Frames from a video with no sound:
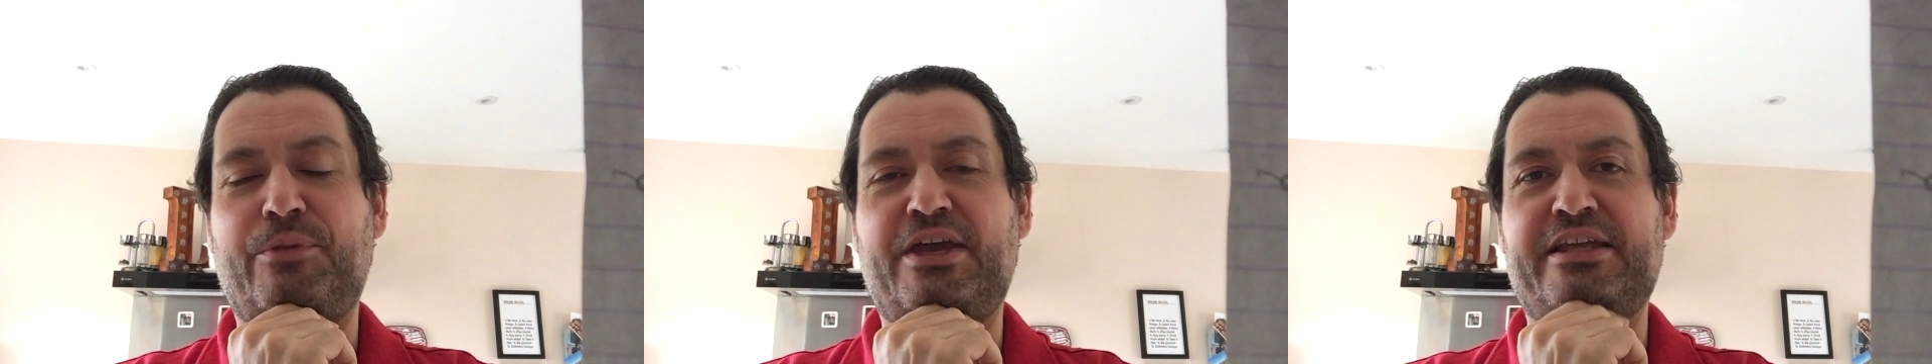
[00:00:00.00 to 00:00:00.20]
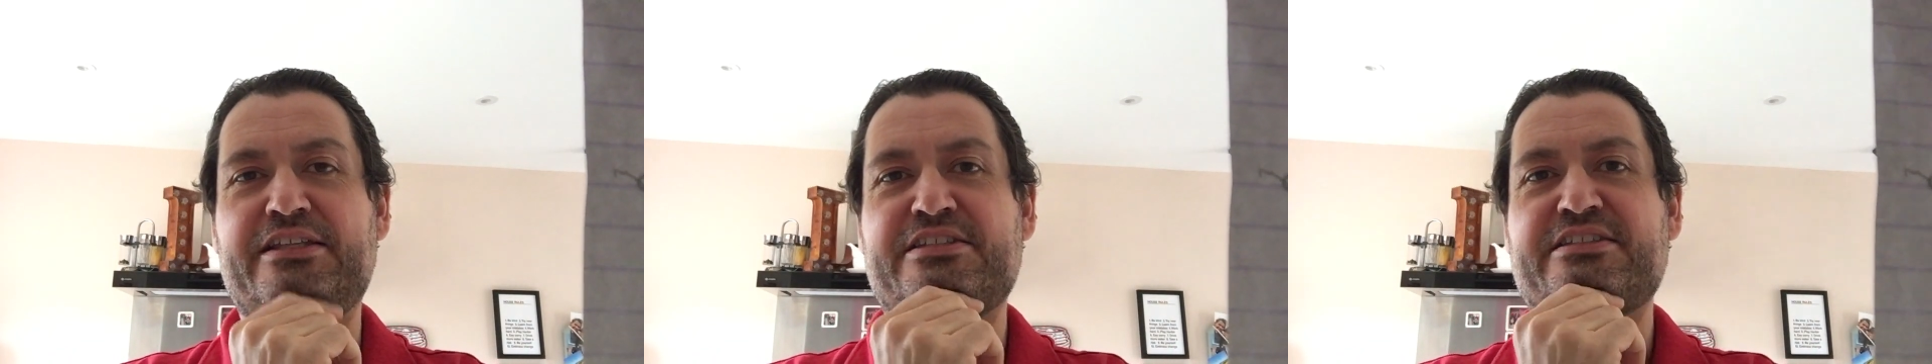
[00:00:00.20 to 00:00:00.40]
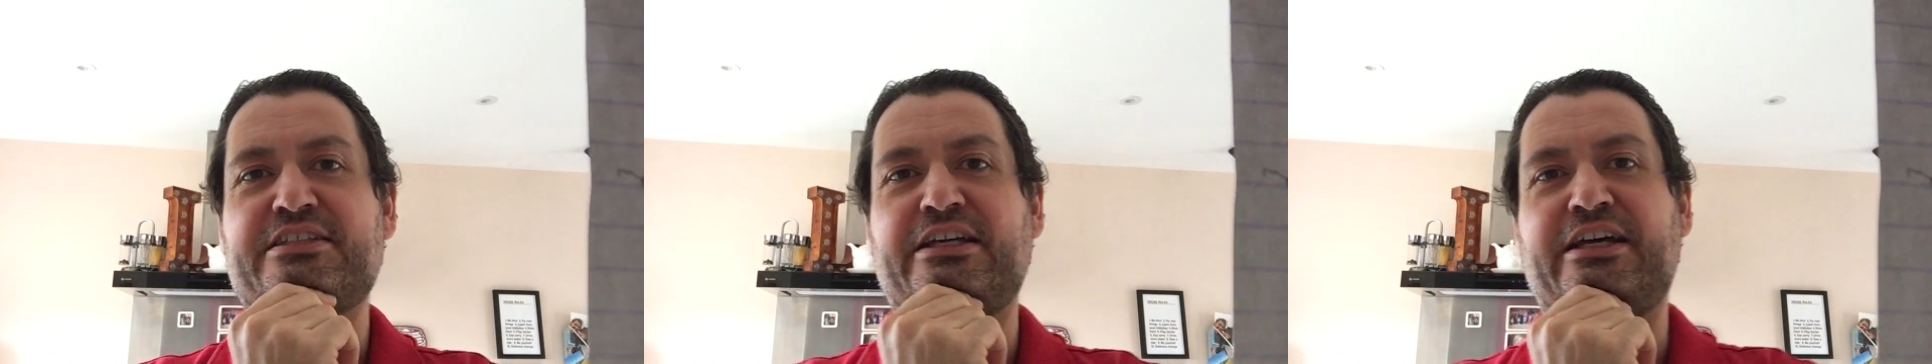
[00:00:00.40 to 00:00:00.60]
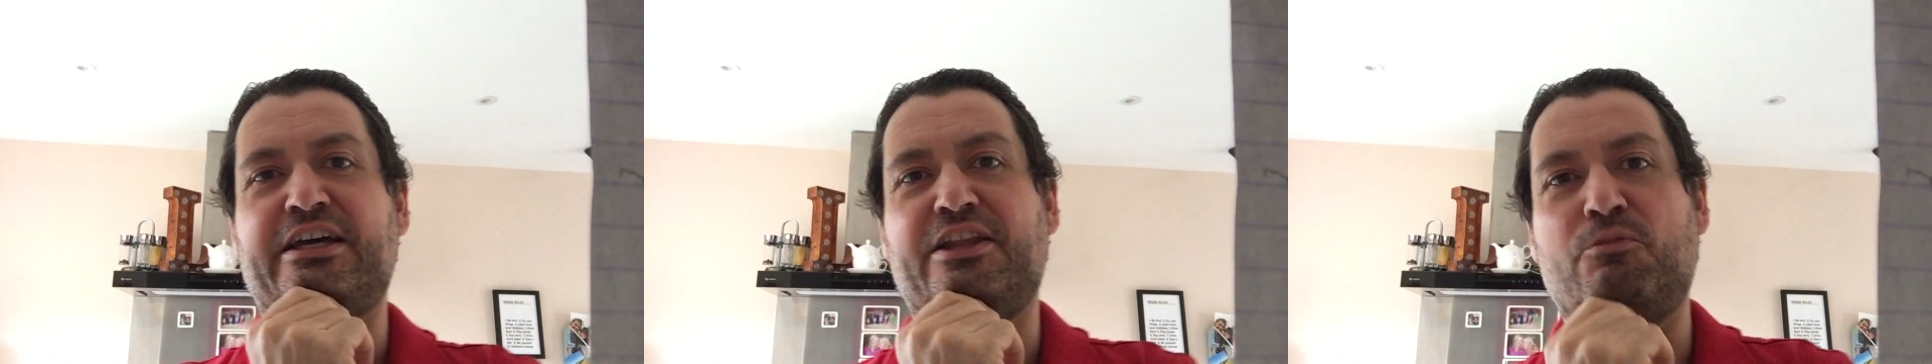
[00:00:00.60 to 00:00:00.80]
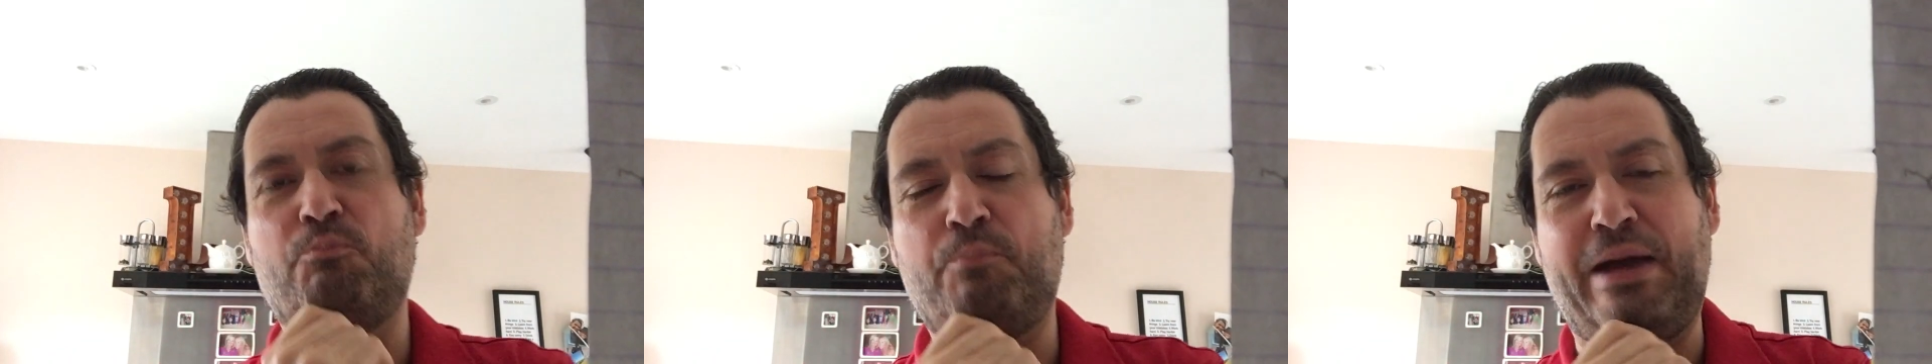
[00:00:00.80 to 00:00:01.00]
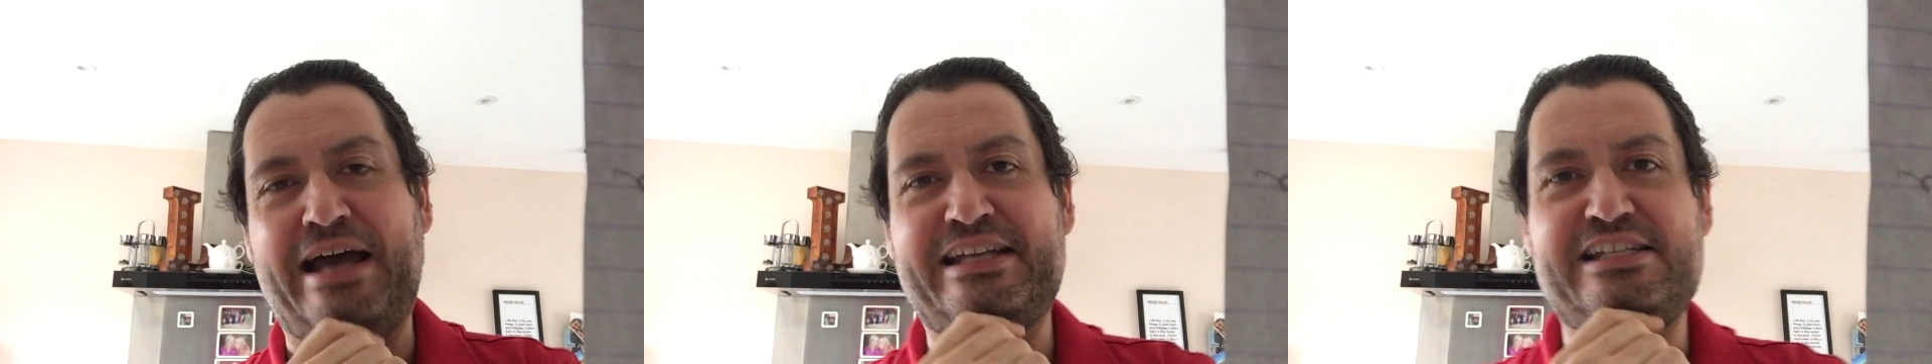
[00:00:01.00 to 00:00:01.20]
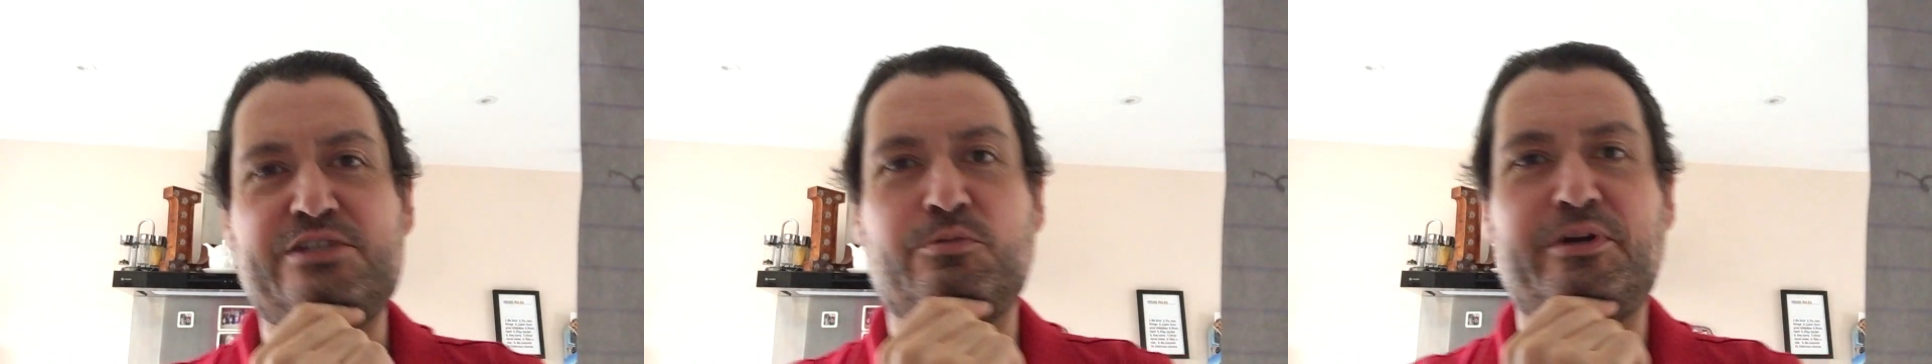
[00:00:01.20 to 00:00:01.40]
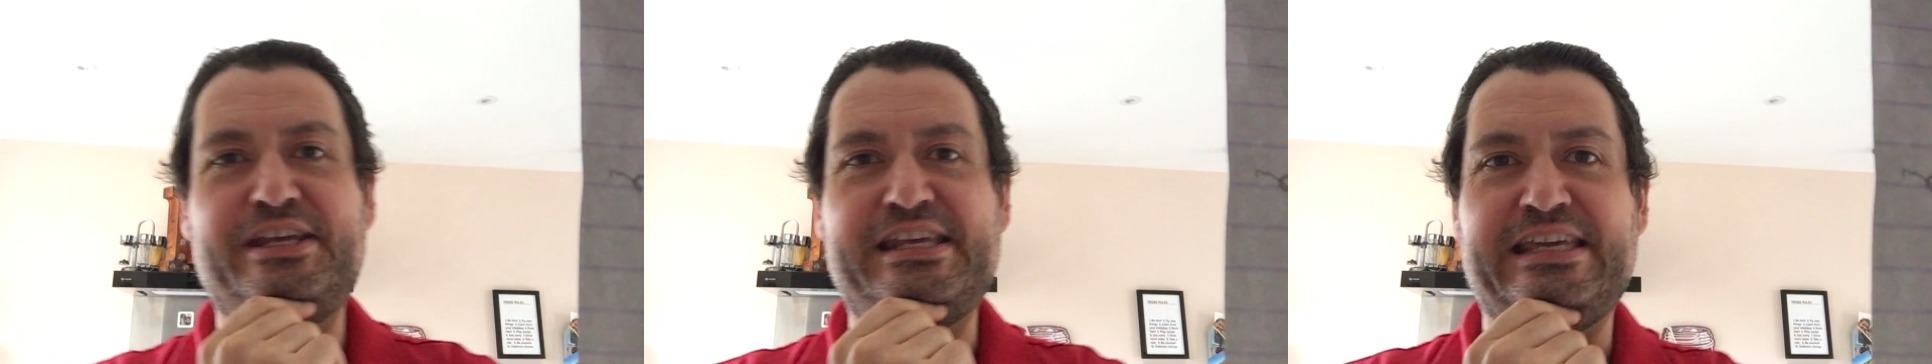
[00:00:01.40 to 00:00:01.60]
It's Paddy's
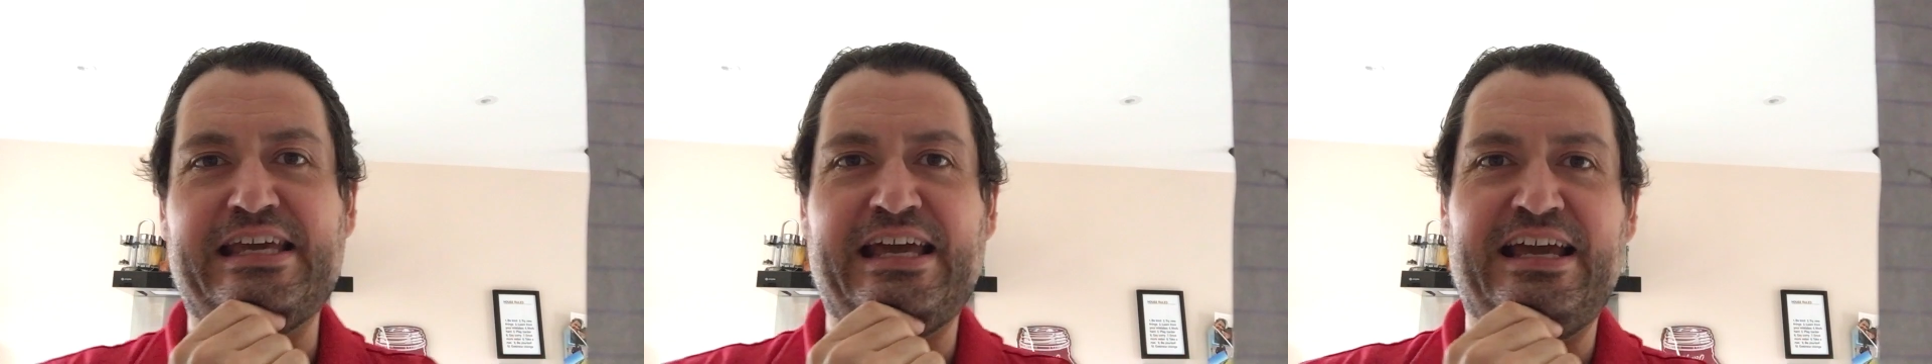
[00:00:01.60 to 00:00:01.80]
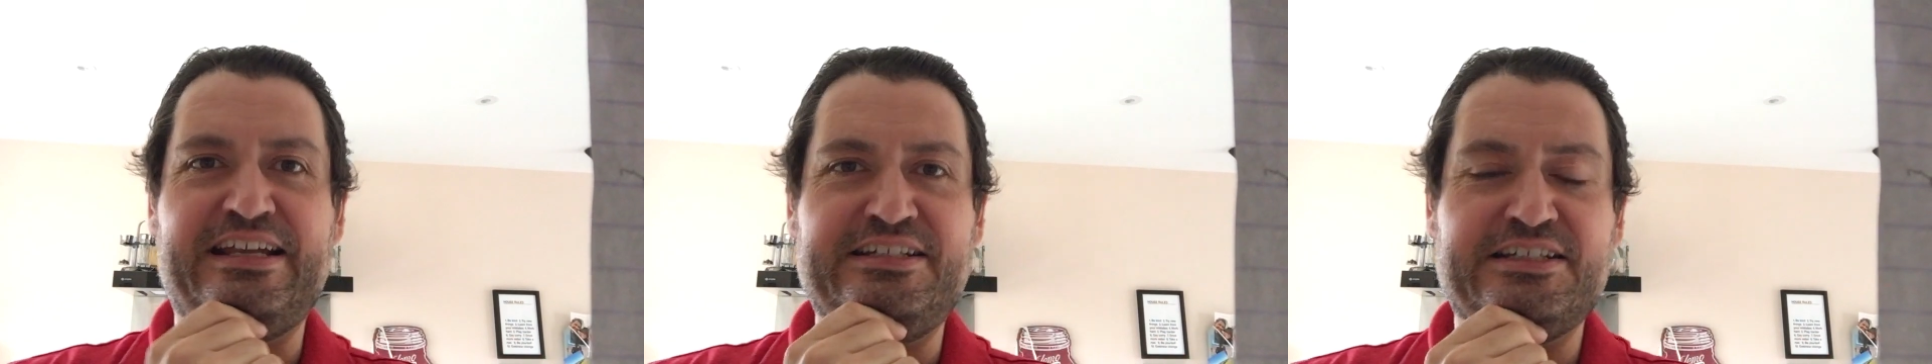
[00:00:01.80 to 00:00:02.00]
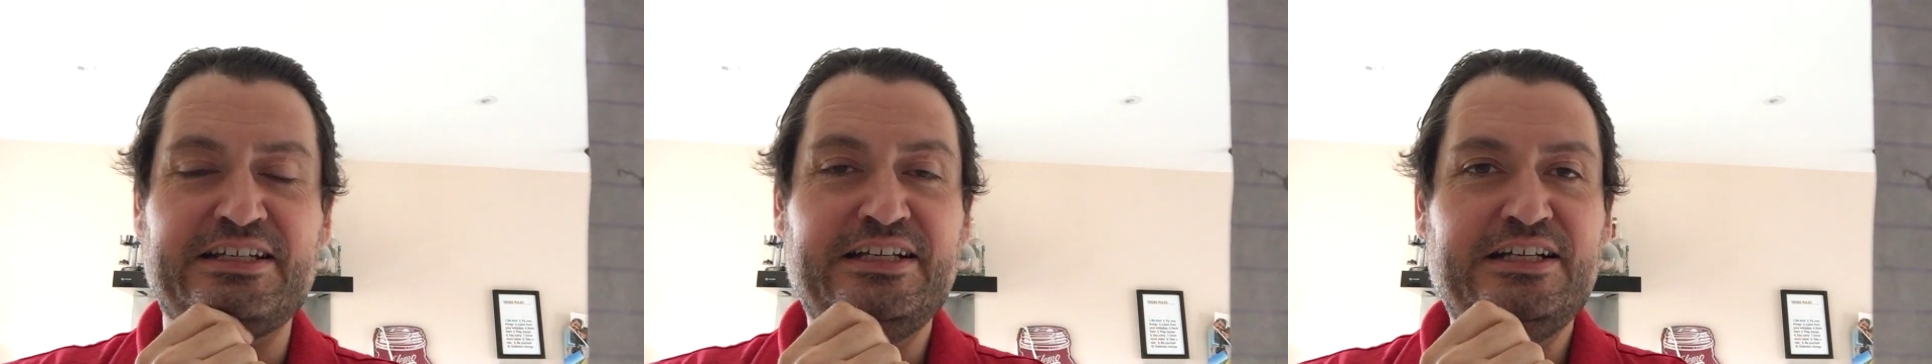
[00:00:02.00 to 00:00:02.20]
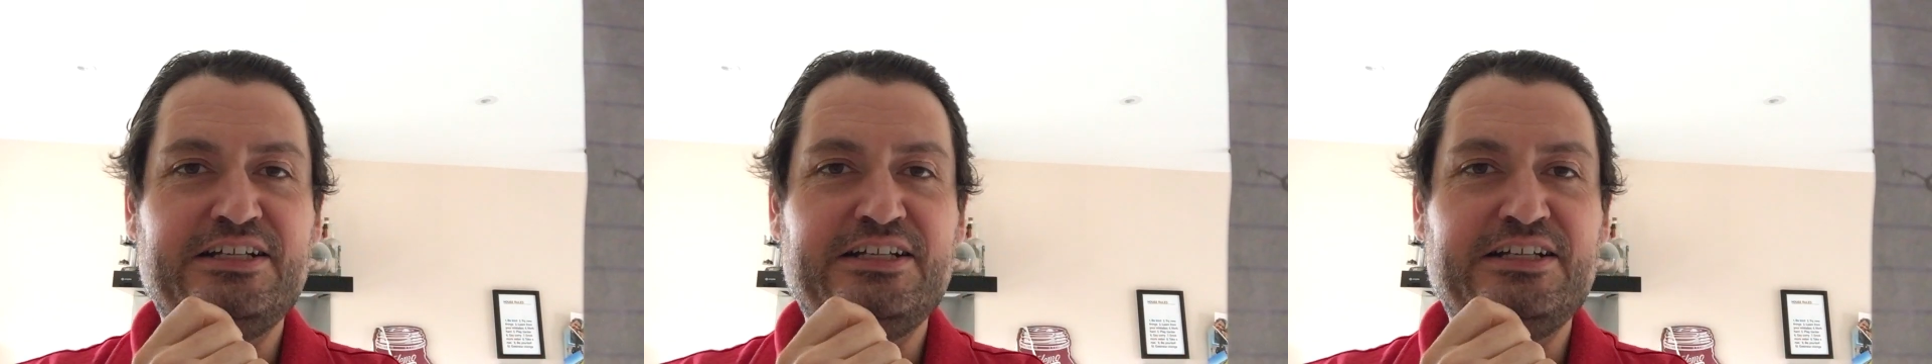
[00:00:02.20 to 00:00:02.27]
weekend.